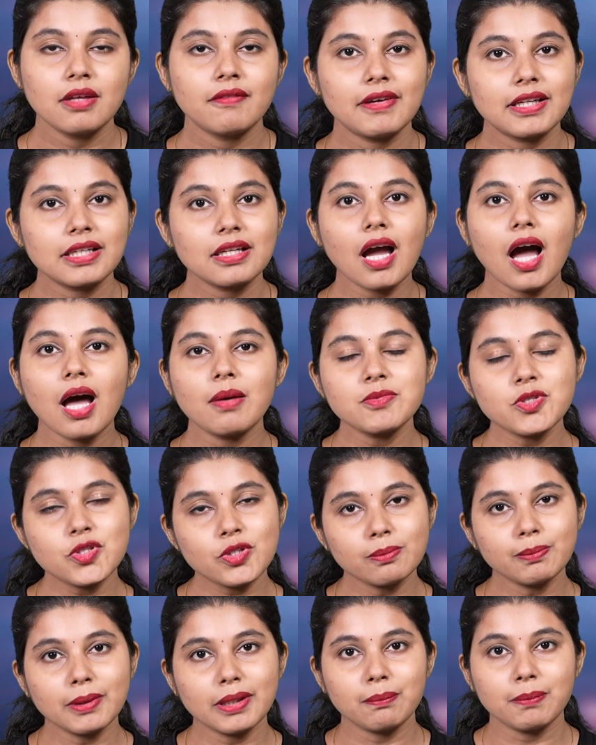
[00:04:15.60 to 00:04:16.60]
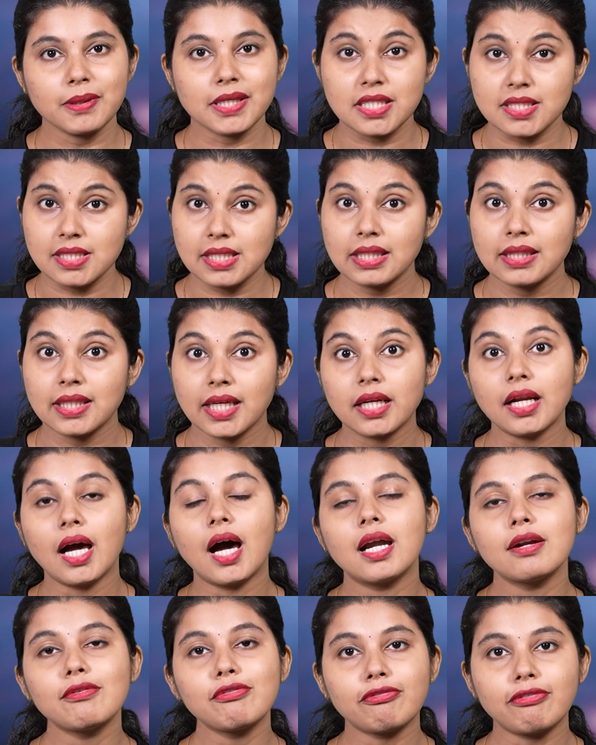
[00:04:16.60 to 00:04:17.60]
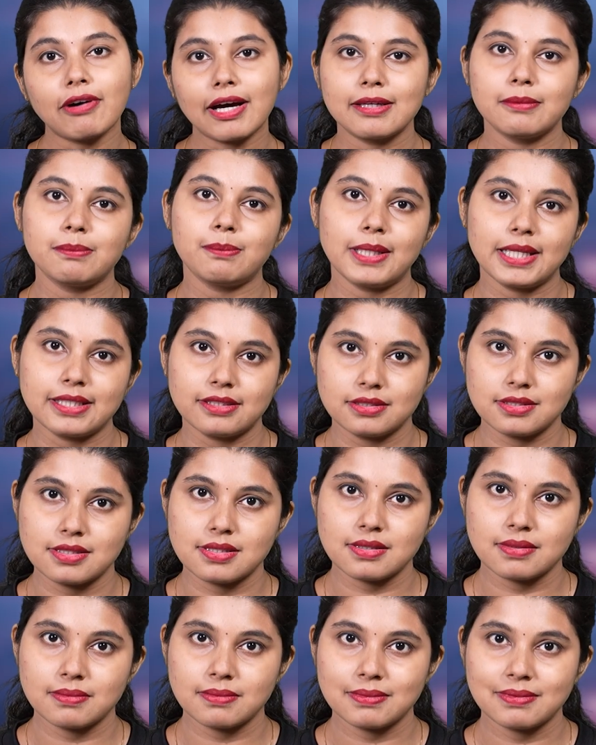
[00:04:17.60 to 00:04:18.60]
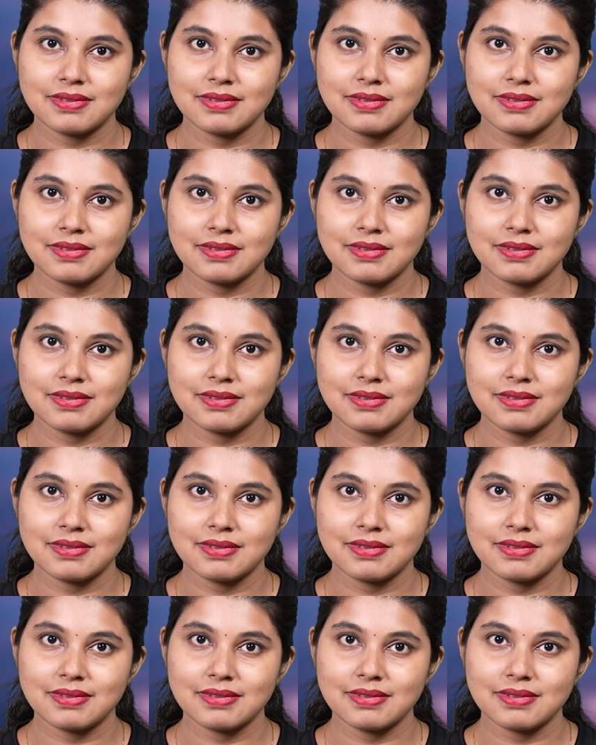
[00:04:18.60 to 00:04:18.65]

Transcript: When it comes to PPC, there are 5 players.